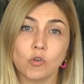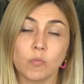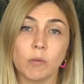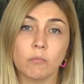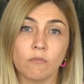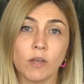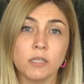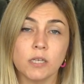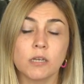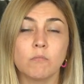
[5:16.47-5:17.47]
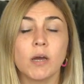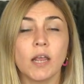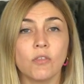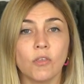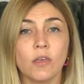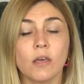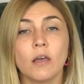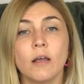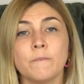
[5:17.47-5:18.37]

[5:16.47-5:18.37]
should be prevented. But I think